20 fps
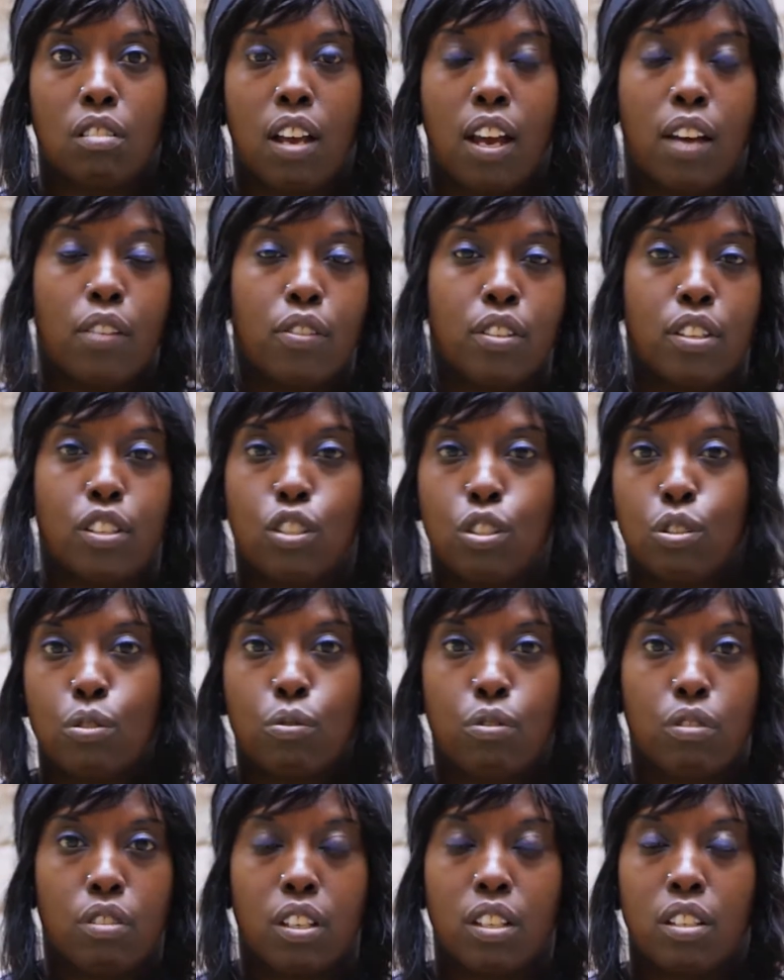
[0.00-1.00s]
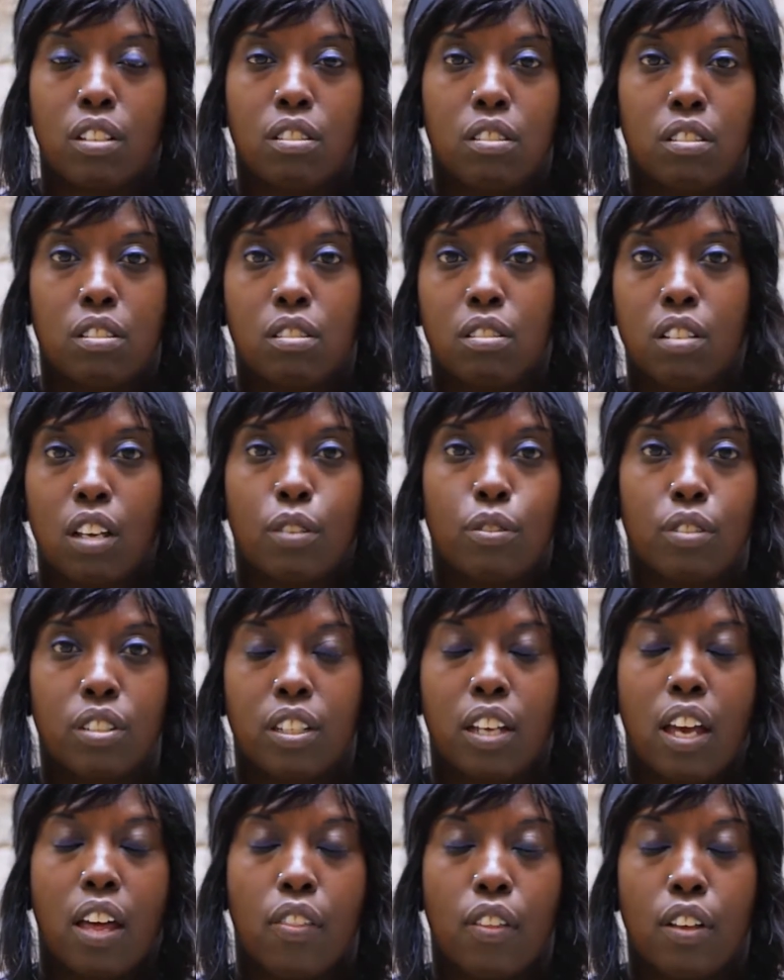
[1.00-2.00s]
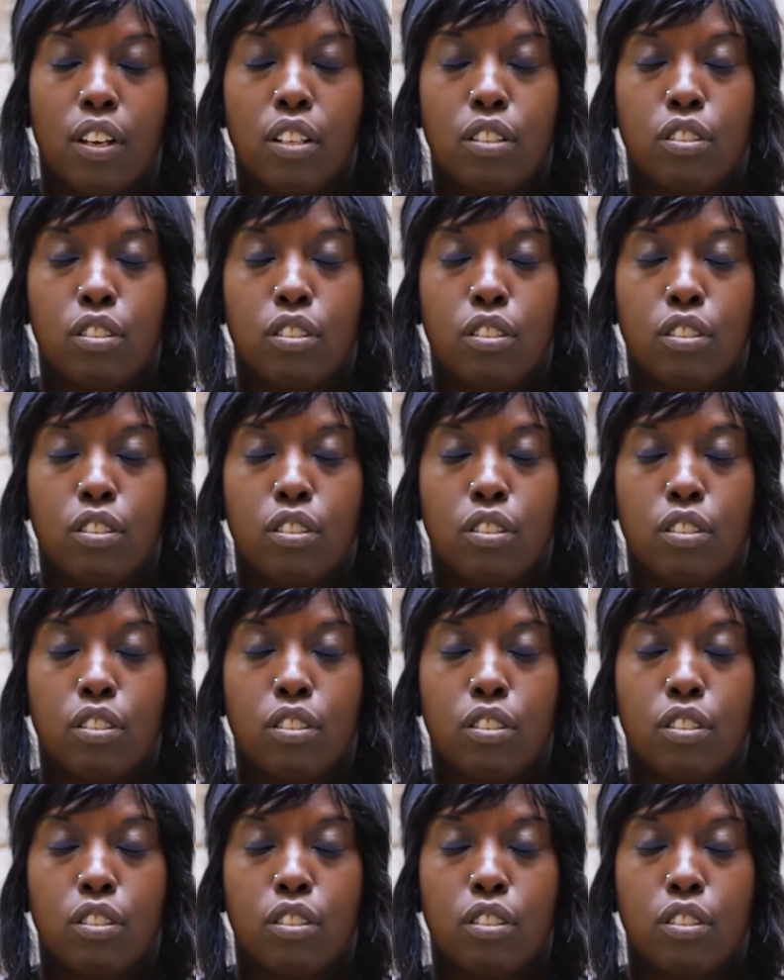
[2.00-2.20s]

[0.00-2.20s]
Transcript: how the two things go together.